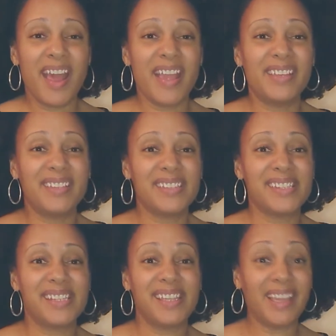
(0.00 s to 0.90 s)
is
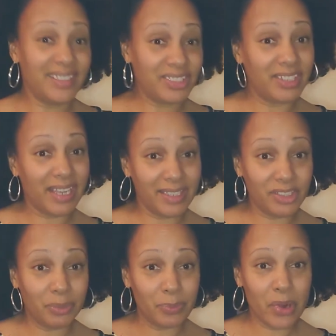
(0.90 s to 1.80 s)
the
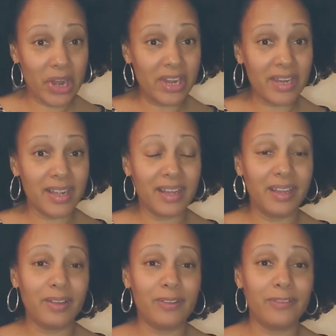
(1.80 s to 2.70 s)
education part
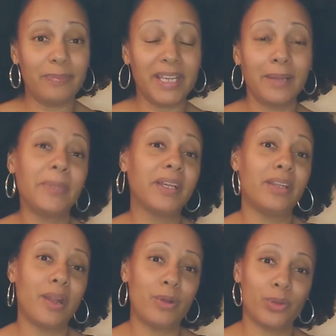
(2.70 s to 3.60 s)
of becoming a
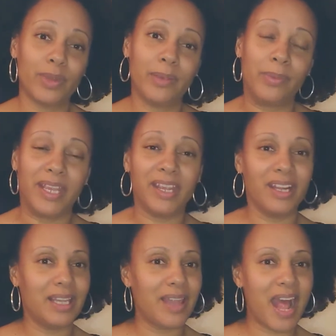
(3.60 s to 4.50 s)
notary. We hear
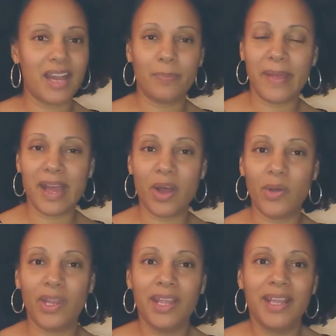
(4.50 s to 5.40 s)
a lot
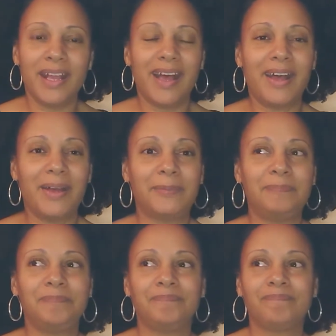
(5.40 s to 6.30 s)
about
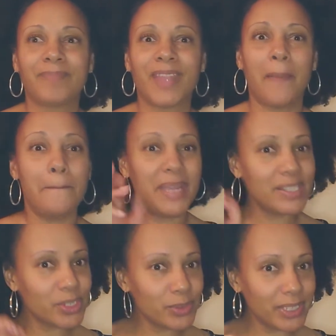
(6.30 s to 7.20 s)

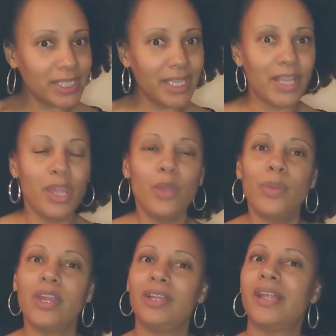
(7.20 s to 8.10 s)
mentoring. We
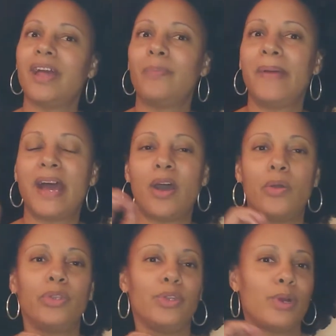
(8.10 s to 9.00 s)
hear a lot
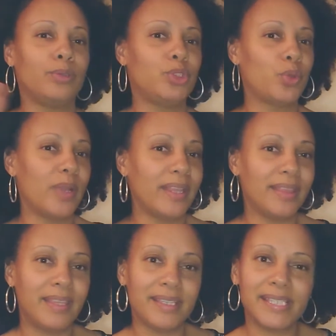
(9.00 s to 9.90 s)
about, join
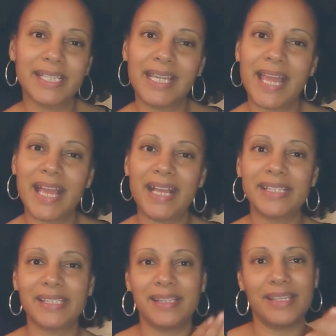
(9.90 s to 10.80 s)
this class
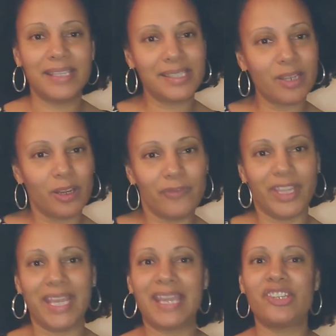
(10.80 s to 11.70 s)
and this
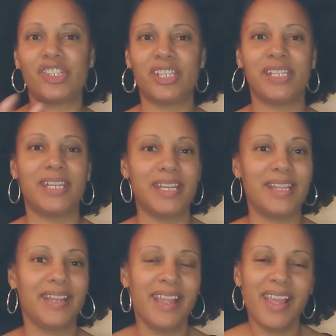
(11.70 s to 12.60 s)
certification
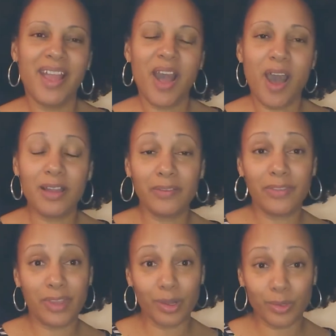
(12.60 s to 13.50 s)
and all of
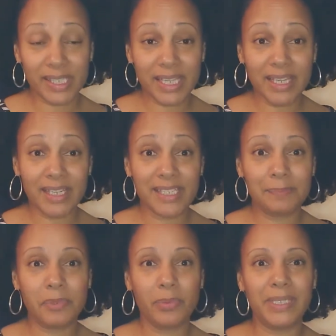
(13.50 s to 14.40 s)
those things,
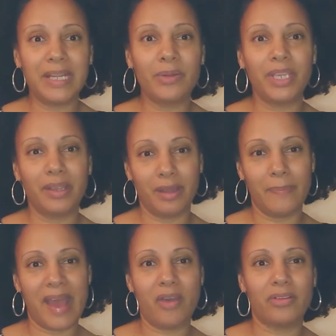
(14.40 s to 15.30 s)
but we don't hear
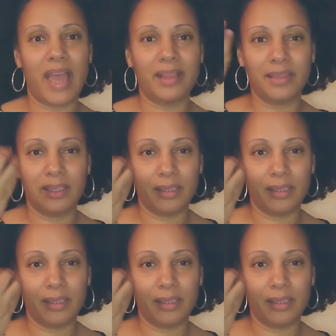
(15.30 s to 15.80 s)
about like